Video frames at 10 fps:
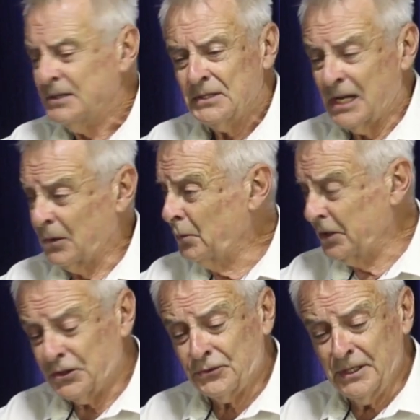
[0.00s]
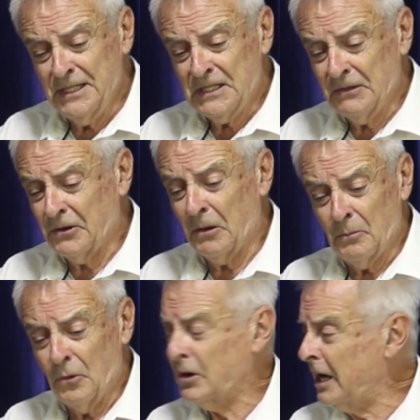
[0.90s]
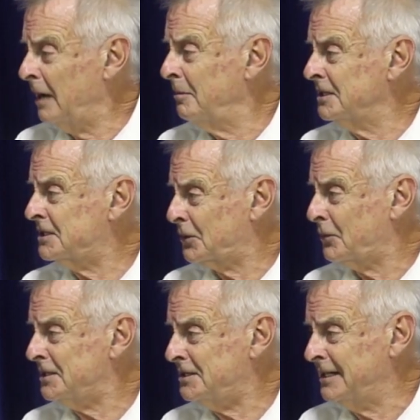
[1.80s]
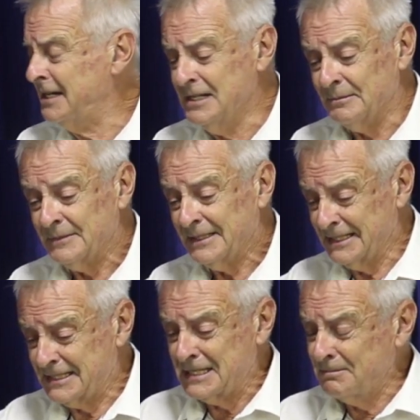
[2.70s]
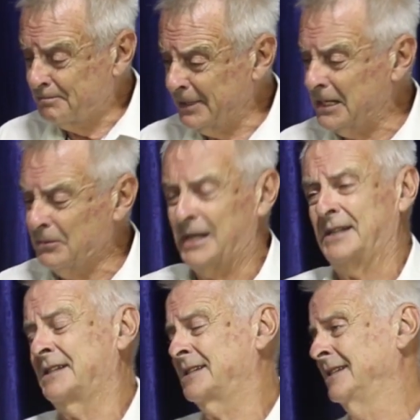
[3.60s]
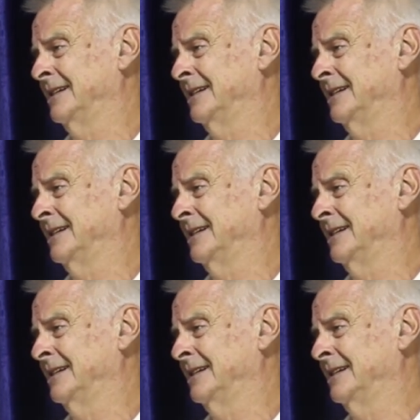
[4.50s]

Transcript: Now, which trees have got more carbon sequestered in them? It's the bigger ones.